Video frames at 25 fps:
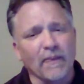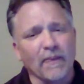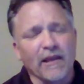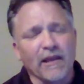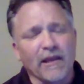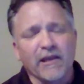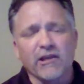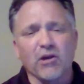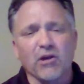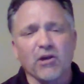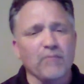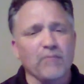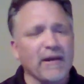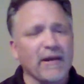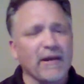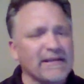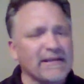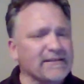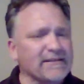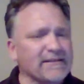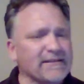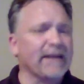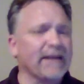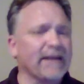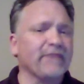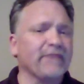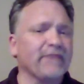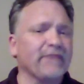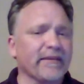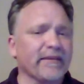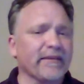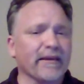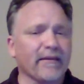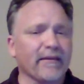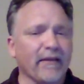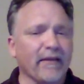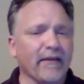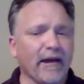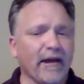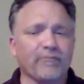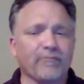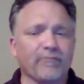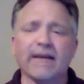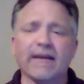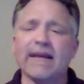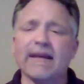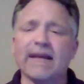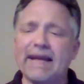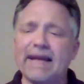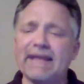You know, money's not everything in life, but
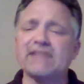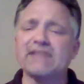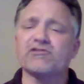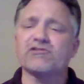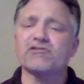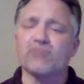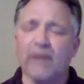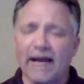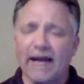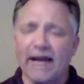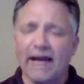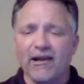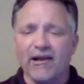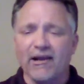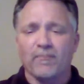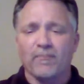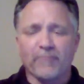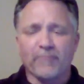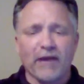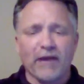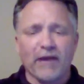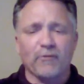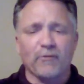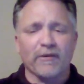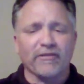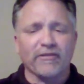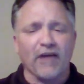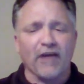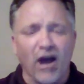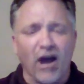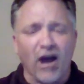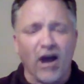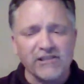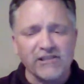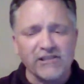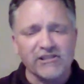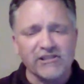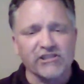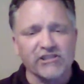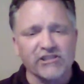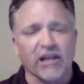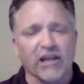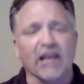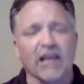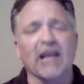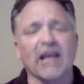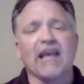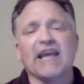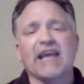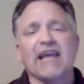it is right up there with oxygen.
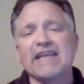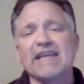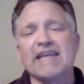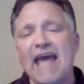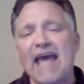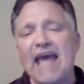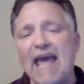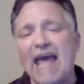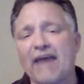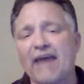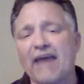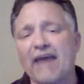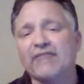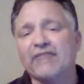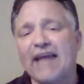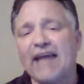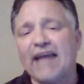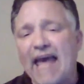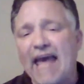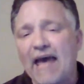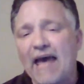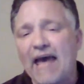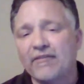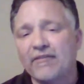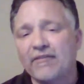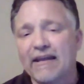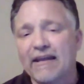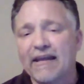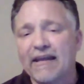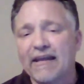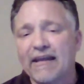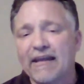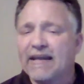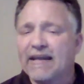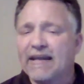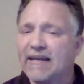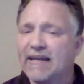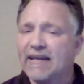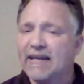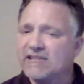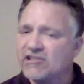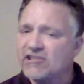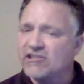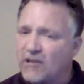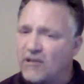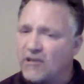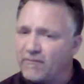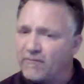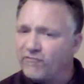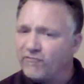You have to have it in
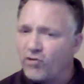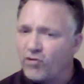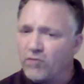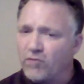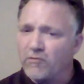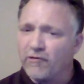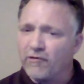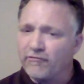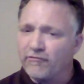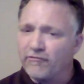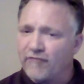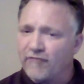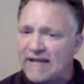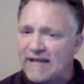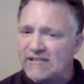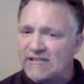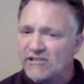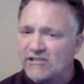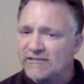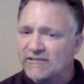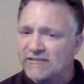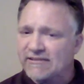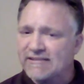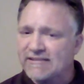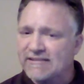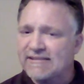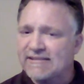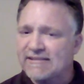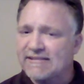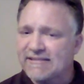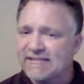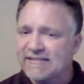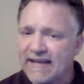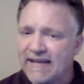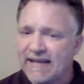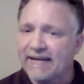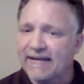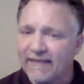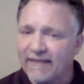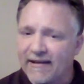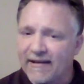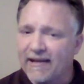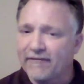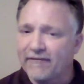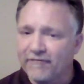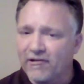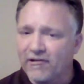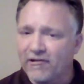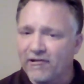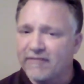some form or fashion to sustain
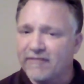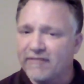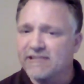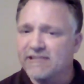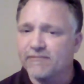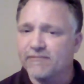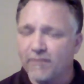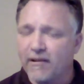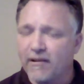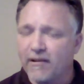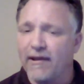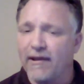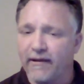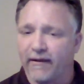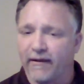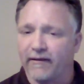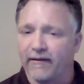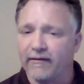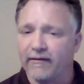life on this planet.